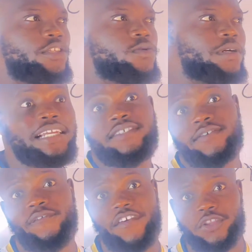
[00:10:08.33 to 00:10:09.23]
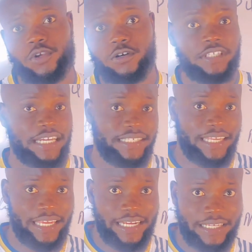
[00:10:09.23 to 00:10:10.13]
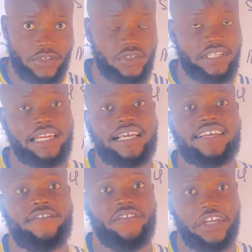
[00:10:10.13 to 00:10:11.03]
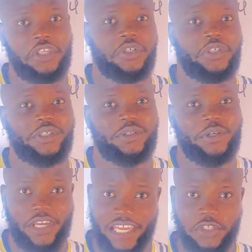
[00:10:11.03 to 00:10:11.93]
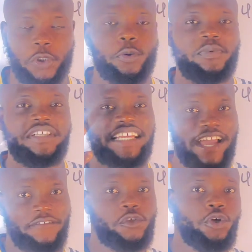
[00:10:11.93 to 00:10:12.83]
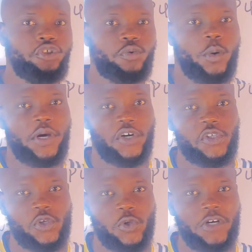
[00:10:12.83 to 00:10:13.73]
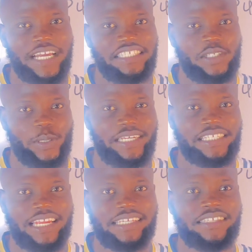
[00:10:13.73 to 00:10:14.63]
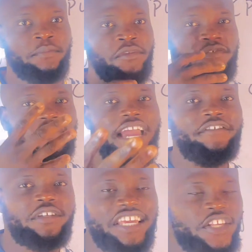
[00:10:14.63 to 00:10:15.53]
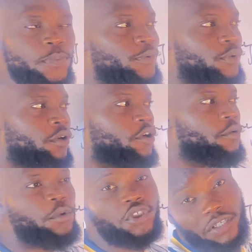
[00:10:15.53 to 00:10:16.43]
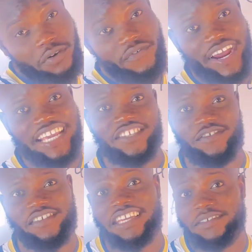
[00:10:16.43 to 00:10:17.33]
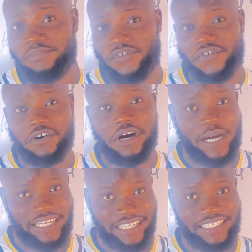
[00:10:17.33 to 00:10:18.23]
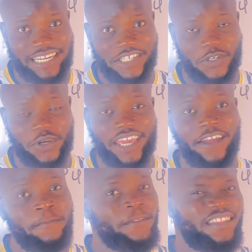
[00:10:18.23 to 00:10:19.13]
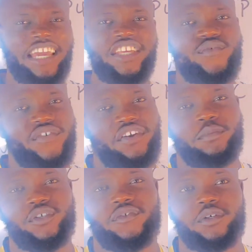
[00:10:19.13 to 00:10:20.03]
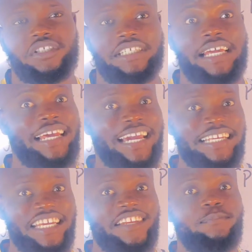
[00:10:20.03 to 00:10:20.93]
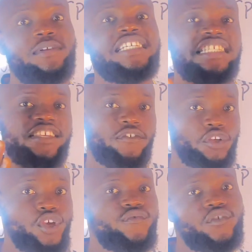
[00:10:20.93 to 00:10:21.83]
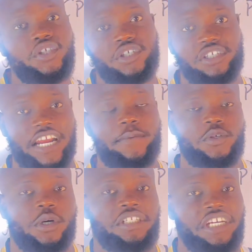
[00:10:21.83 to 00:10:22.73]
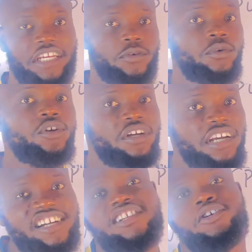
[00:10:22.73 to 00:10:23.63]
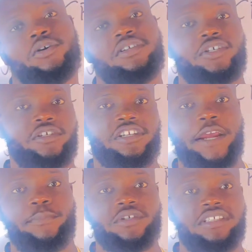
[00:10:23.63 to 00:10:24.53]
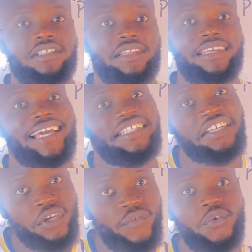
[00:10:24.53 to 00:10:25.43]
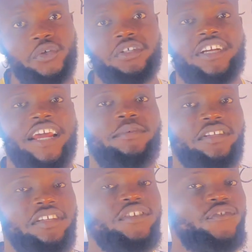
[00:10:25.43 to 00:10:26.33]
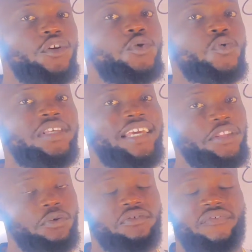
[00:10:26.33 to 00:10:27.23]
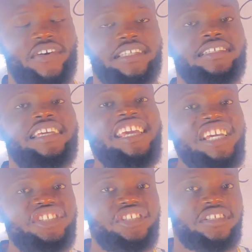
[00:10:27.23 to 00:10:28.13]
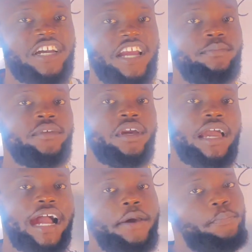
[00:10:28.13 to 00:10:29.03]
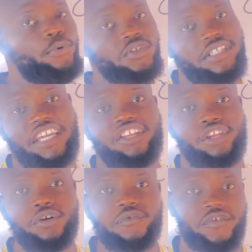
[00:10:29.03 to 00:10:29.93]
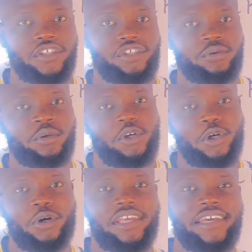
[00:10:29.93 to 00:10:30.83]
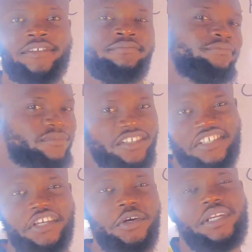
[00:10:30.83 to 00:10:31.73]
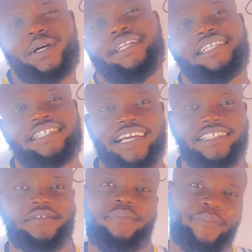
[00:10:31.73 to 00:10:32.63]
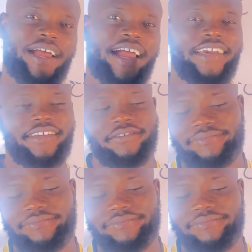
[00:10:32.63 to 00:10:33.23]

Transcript: look at vectors and scalars, or scalars and vectors. Okay, so please, I've told you what we're going to look at in our next class. If you have your textbook, make sure you write it before our next class. Okay, thank you very much for watching. And like I said, please, if you know you've not subscribed to our channel, click on the subscribe button. The essence of you subscribing is for you to get notified each time I post a new video. Okay, see you in our next class. Bye.